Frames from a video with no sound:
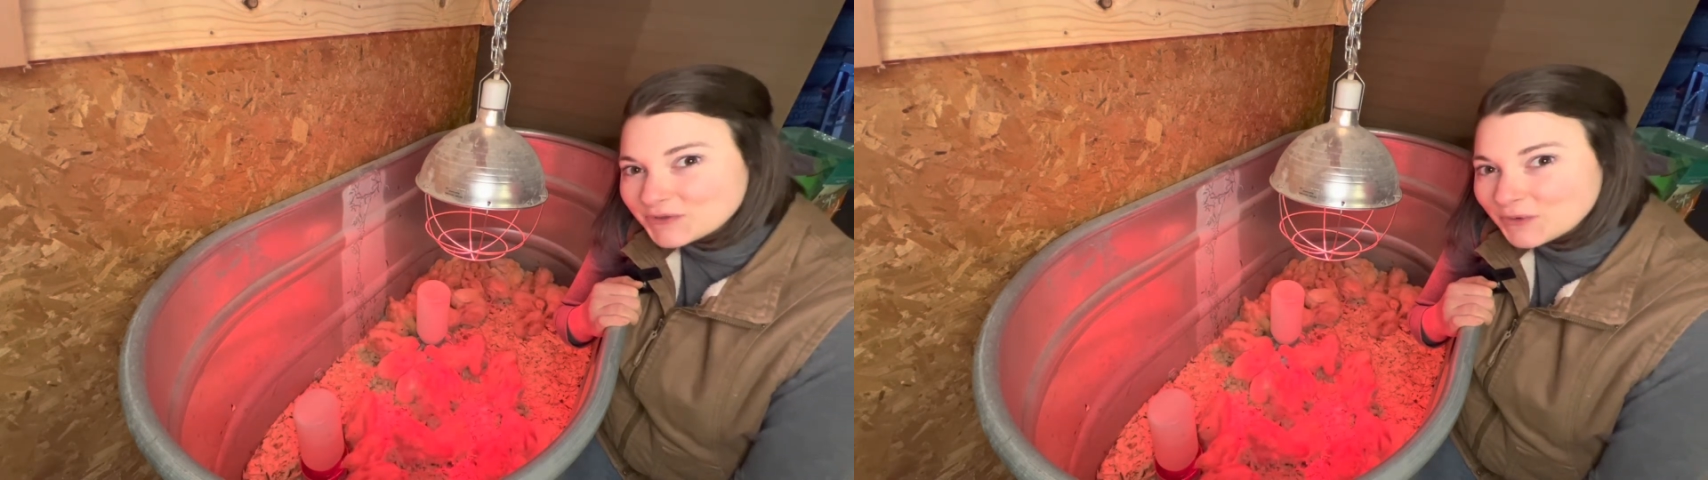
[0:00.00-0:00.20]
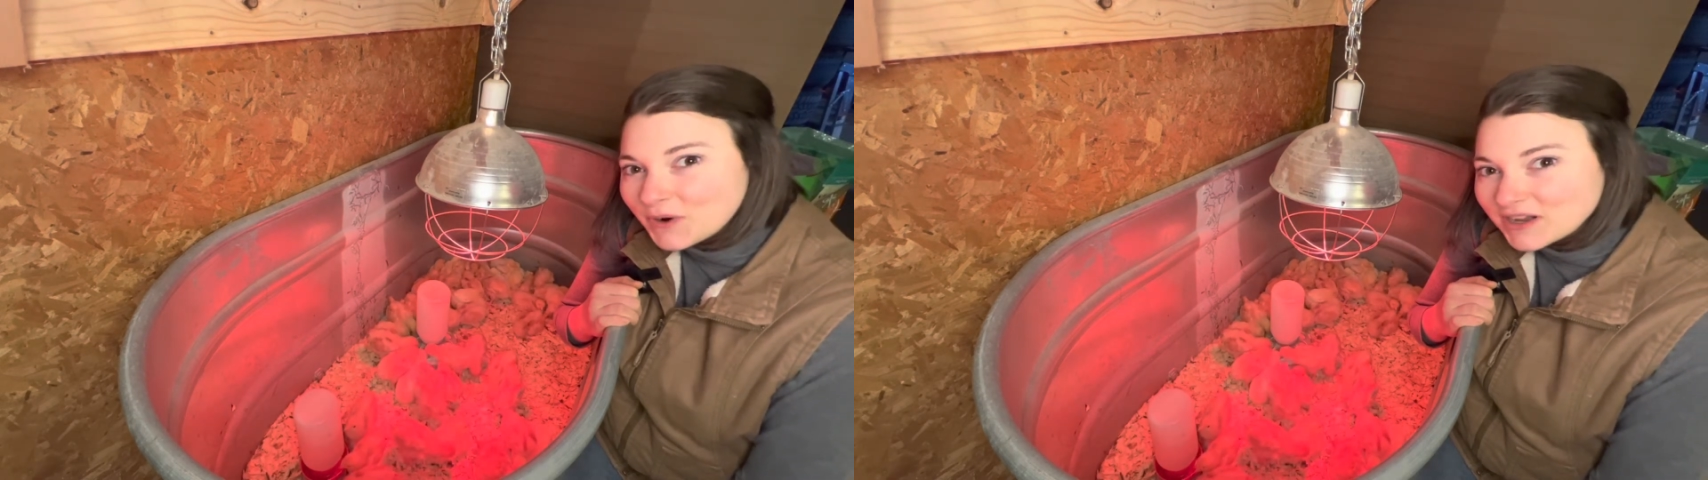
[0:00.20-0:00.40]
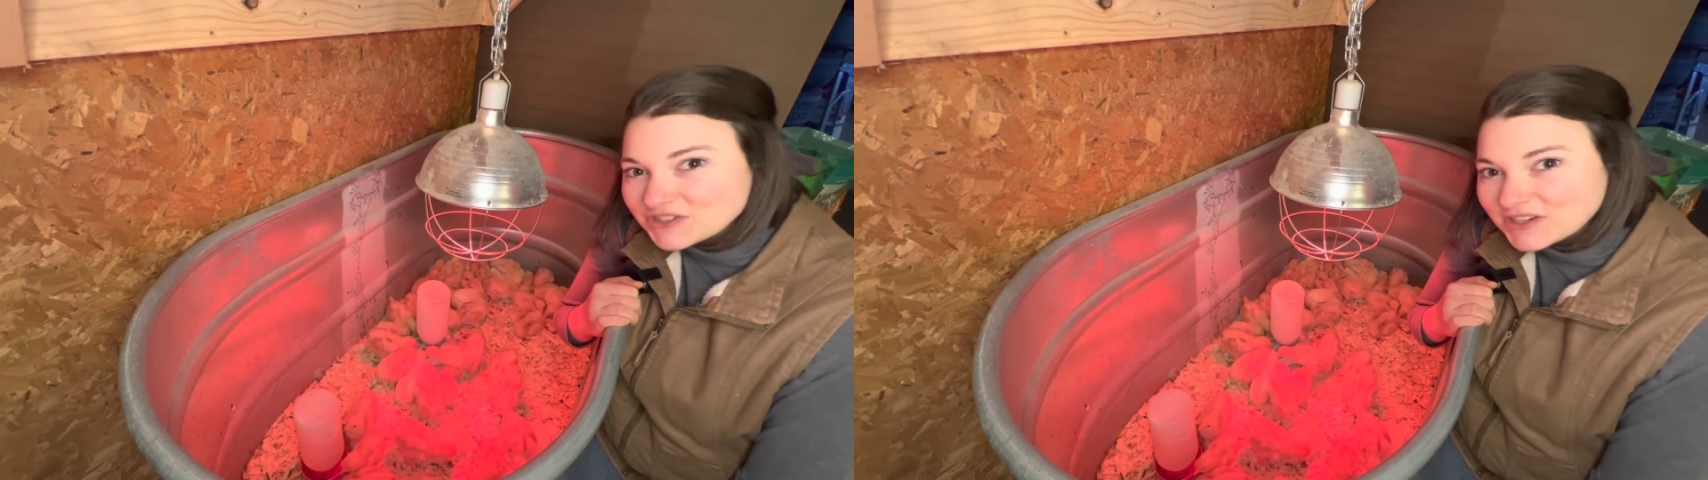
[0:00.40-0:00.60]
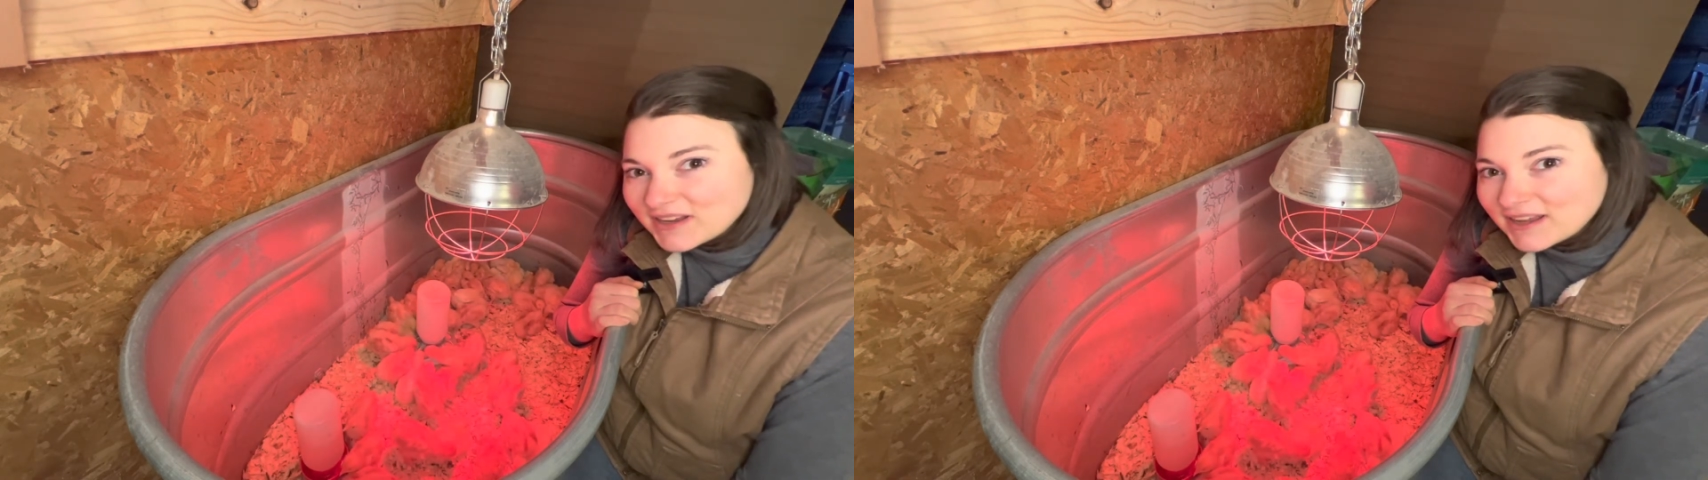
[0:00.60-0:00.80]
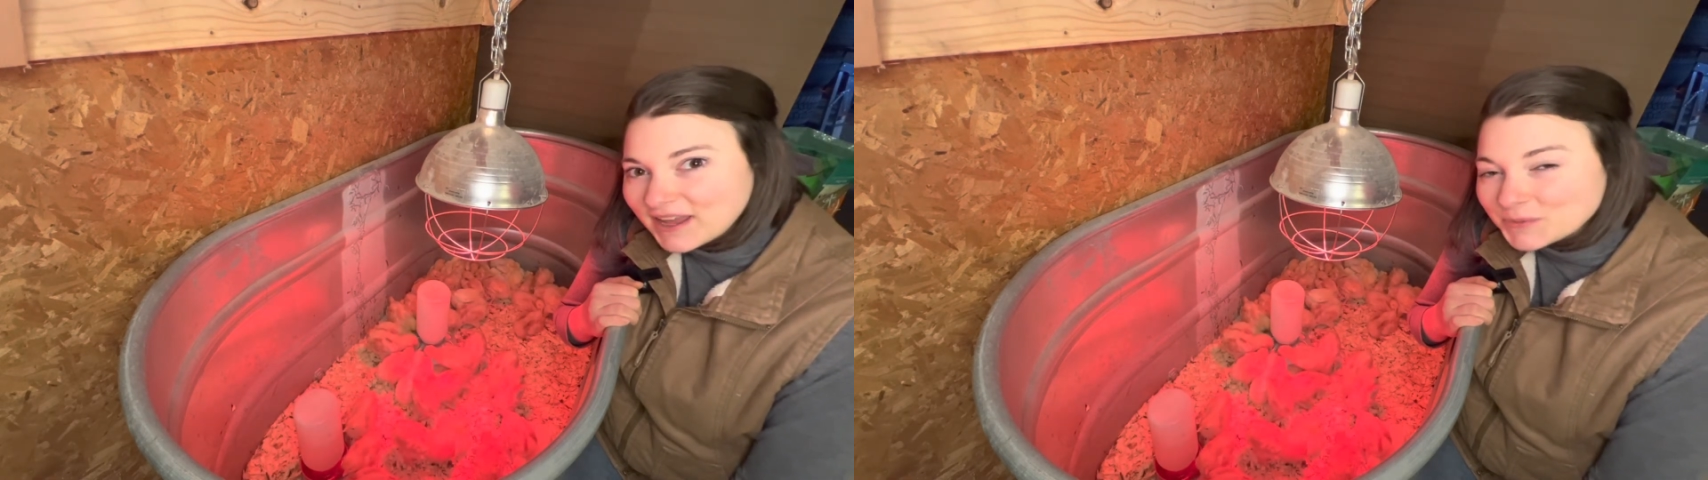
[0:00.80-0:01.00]
for
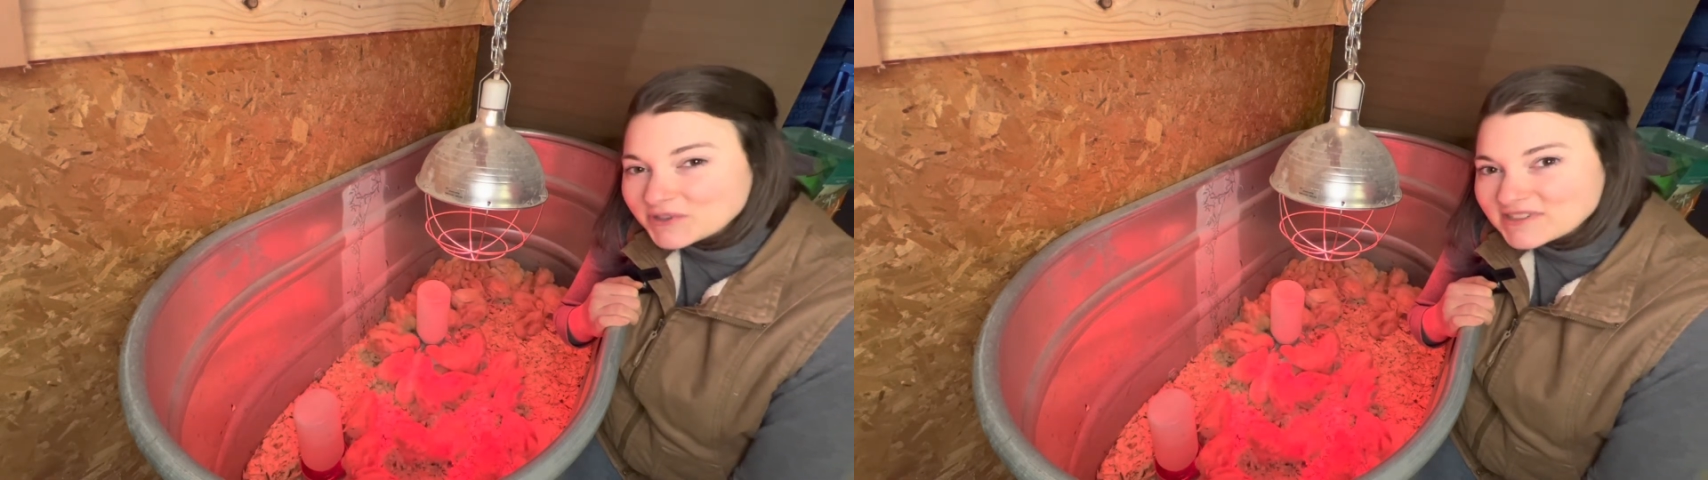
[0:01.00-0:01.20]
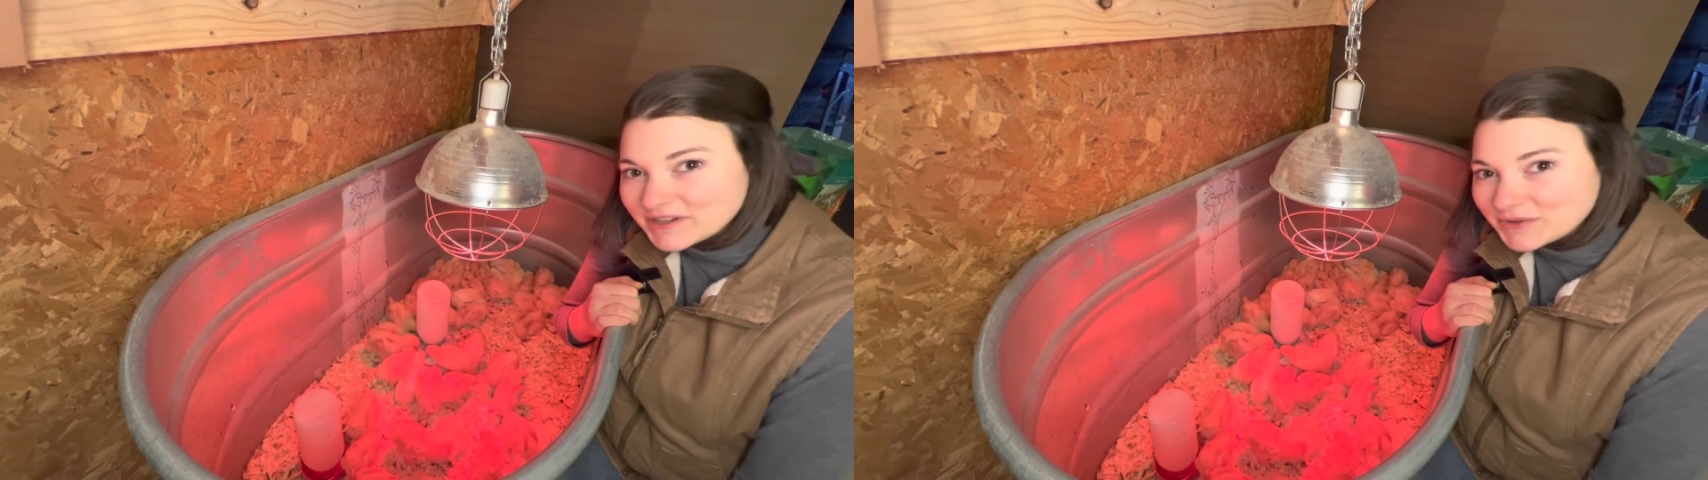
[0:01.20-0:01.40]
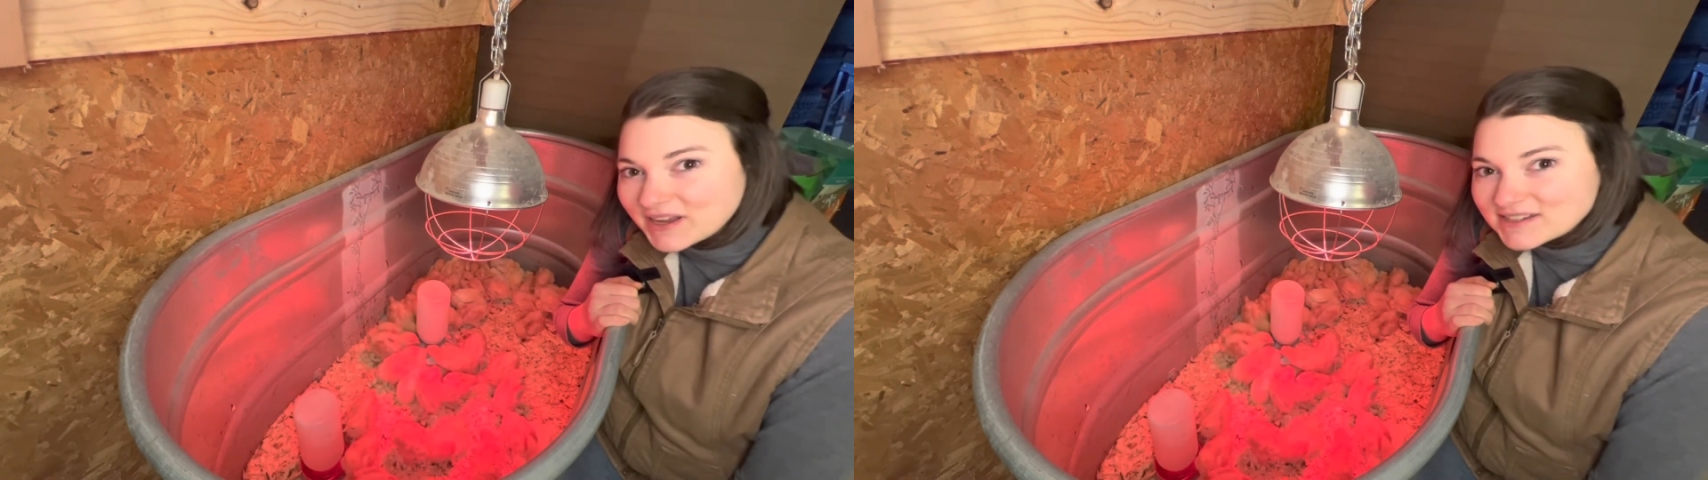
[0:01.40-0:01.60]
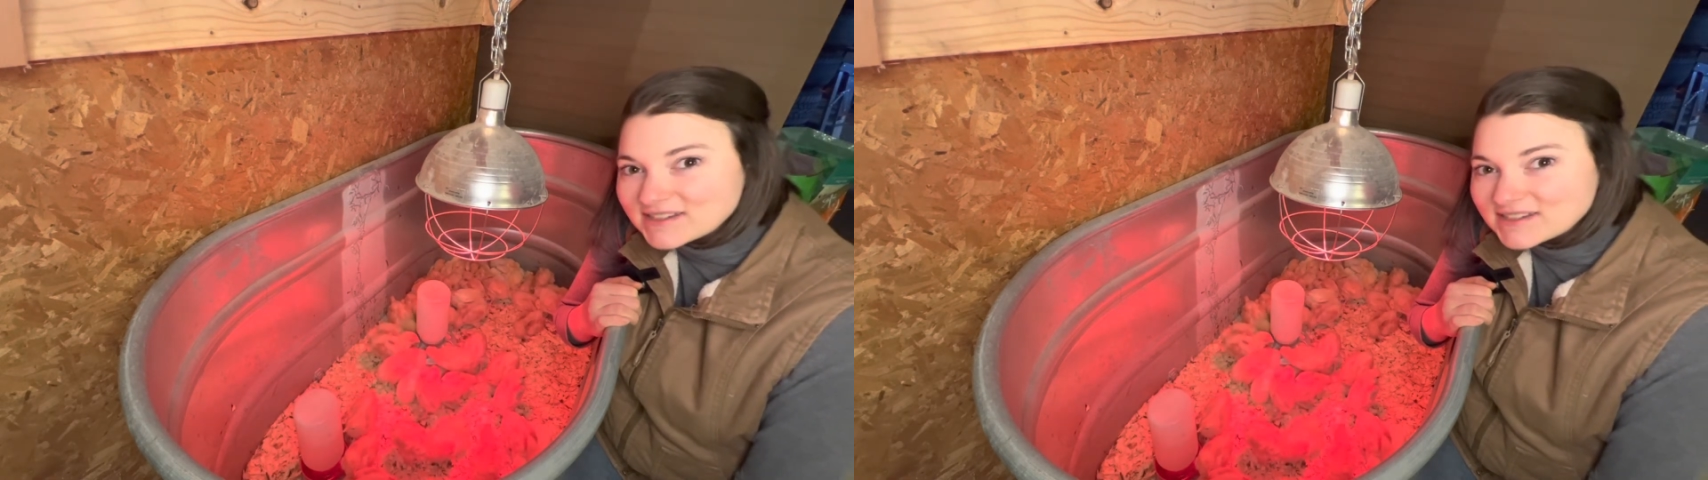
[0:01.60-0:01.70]
watching, and we'll see you next